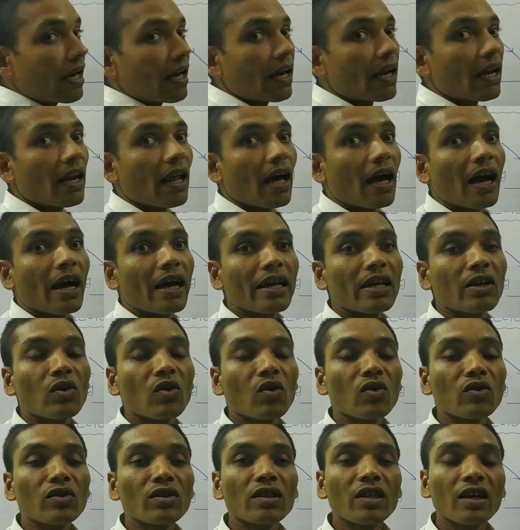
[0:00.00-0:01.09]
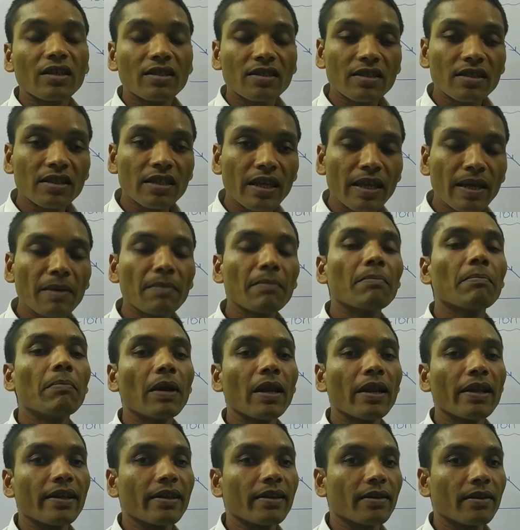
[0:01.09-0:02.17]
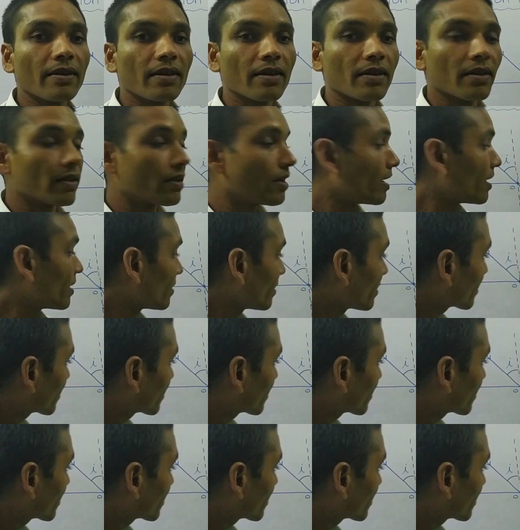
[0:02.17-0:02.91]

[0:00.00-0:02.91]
lie on the same plane. In